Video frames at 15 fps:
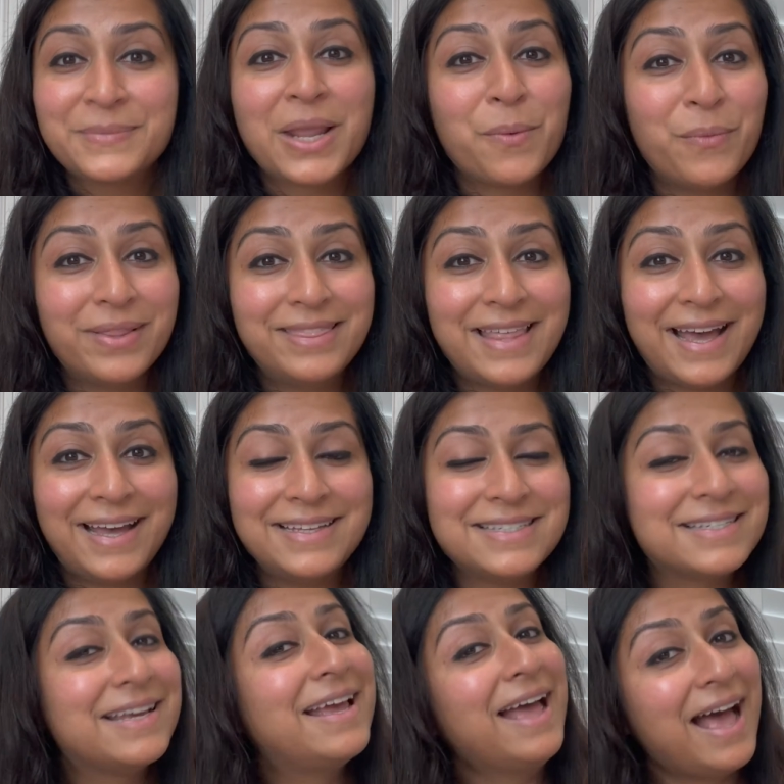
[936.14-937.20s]
With
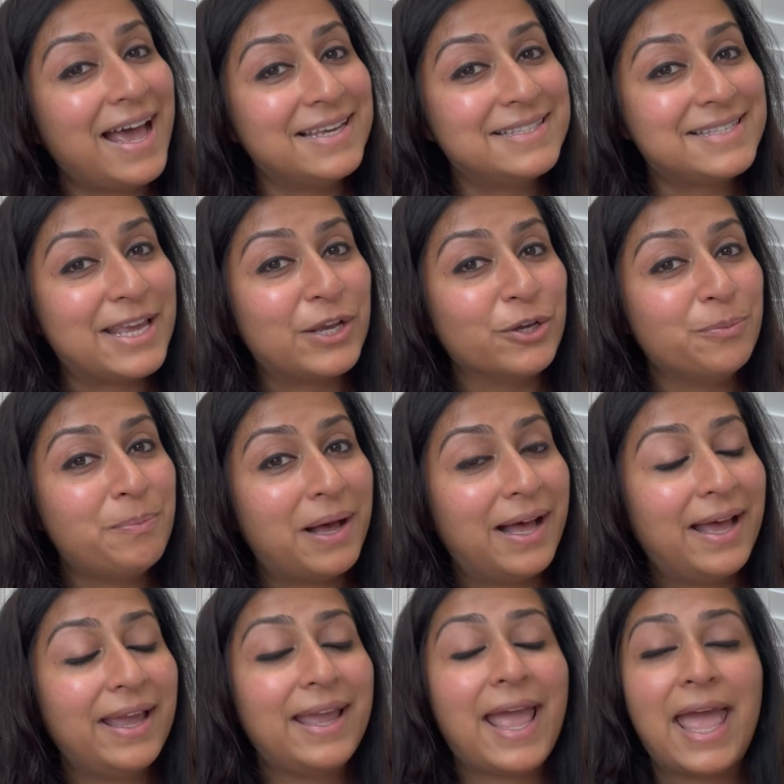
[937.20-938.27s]
that, I say
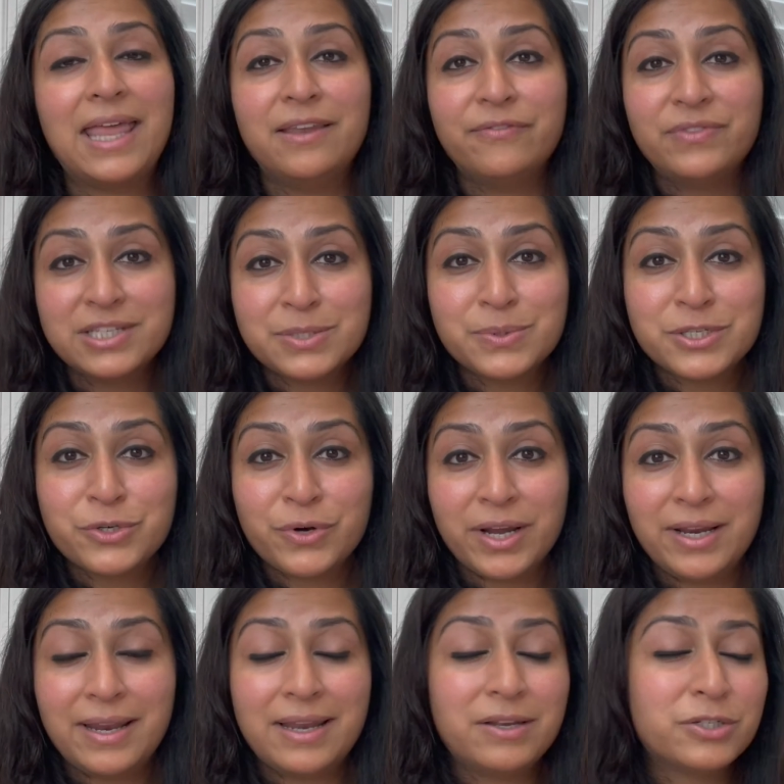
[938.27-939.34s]
goodbye. And if this was
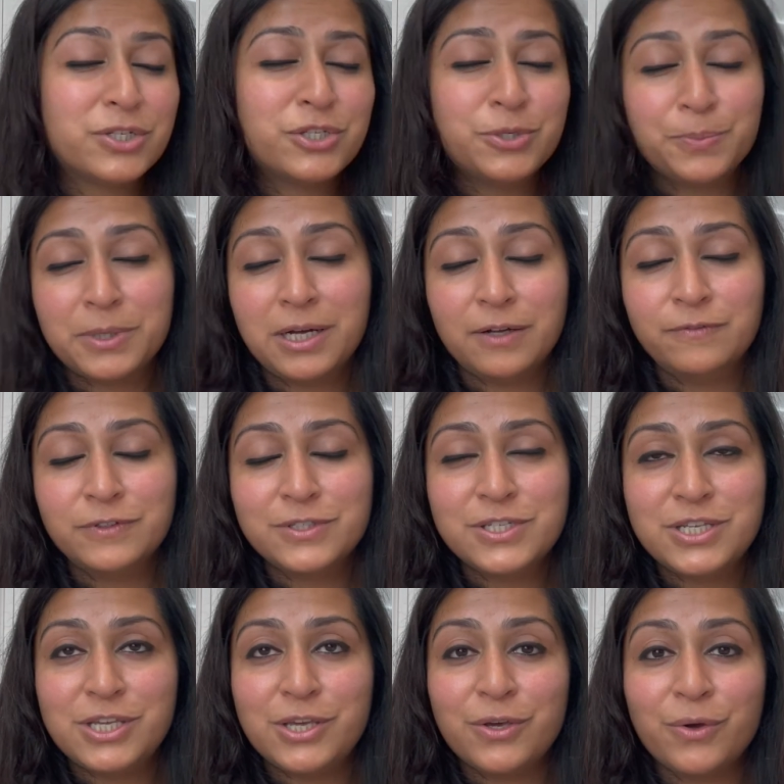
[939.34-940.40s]
great and super helpful
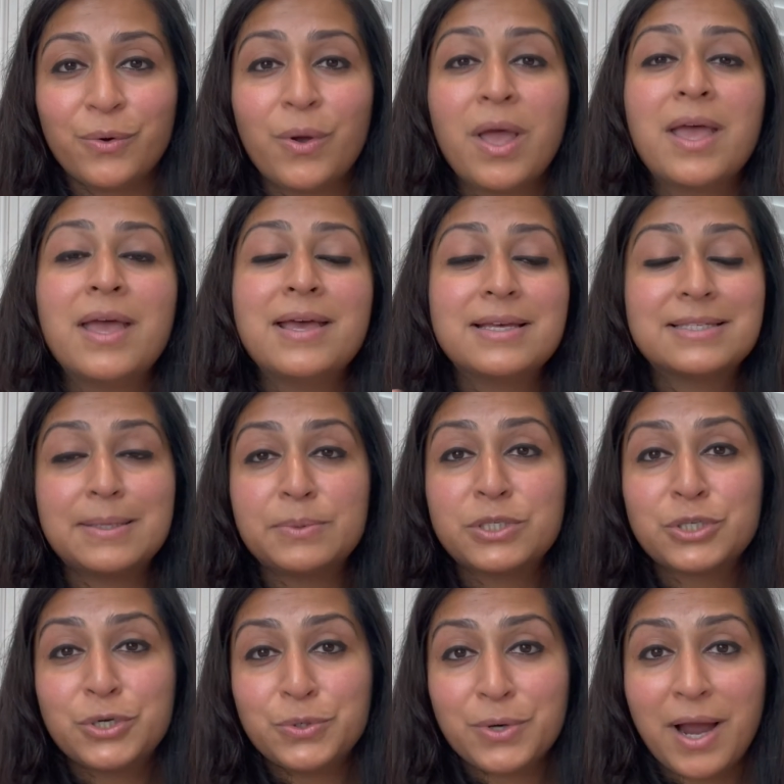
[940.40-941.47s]
to you,
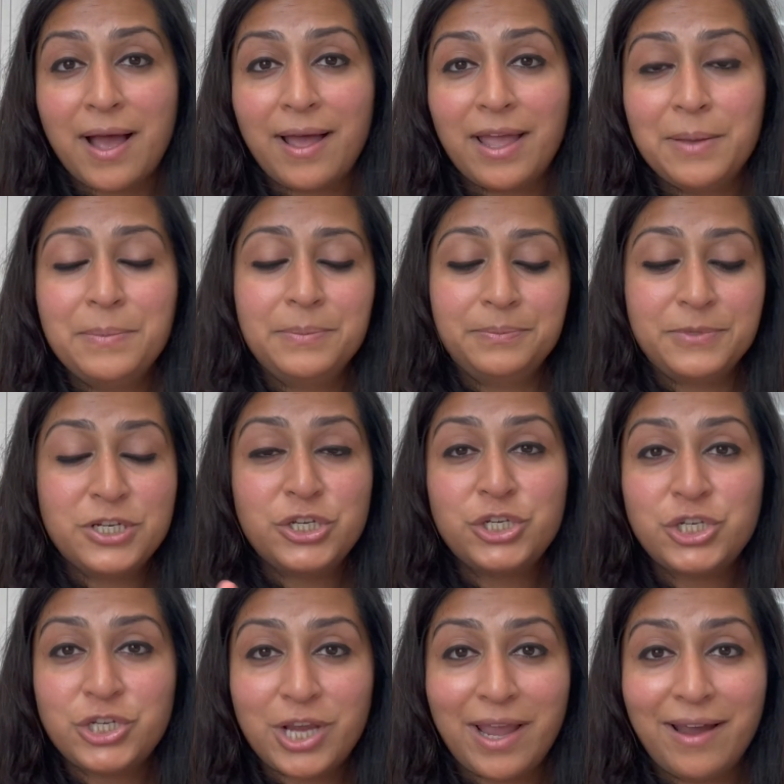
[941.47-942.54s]
subscribe,
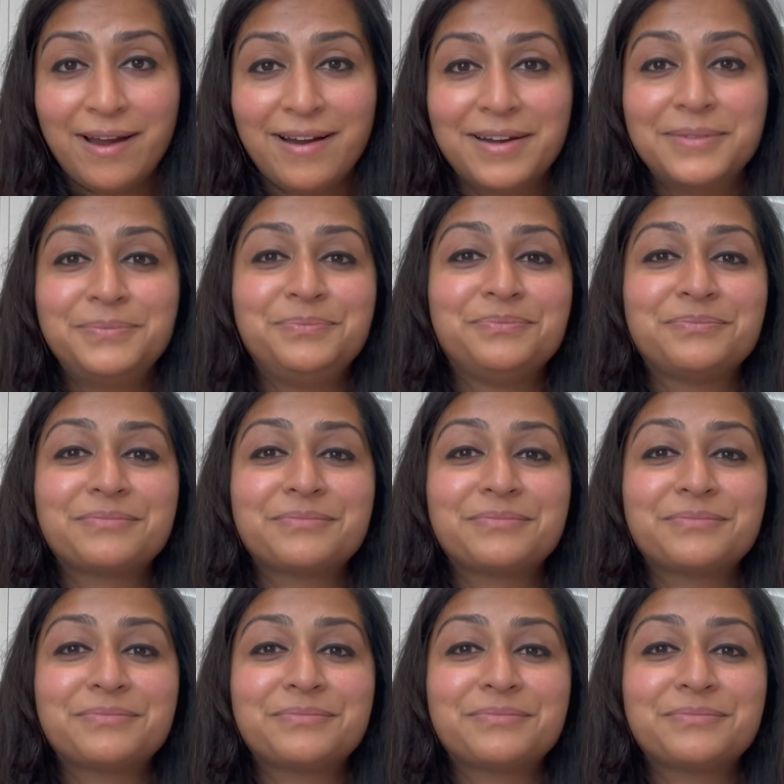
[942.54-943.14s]
share,